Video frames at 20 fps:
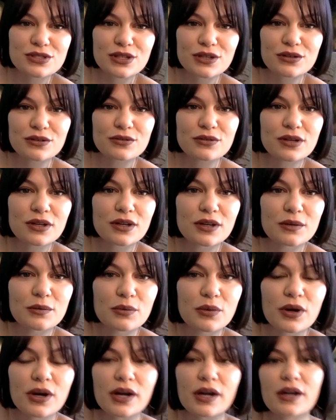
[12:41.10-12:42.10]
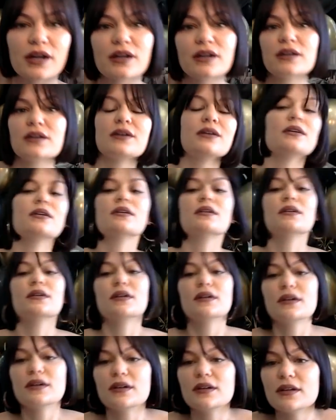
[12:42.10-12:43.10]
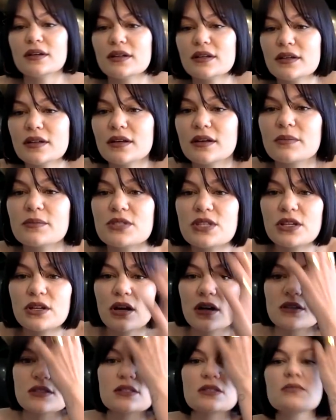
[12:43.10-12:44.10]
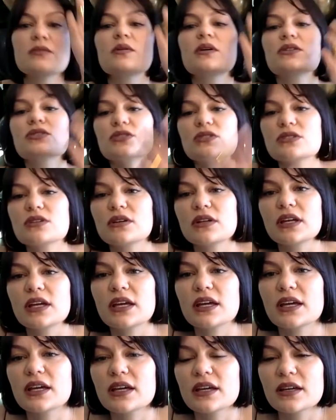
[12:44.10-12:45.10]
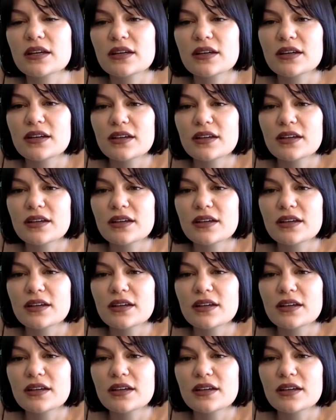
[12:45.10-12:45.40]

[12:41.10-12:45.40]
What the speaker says: so bright. I'm just going to answer some questions on here,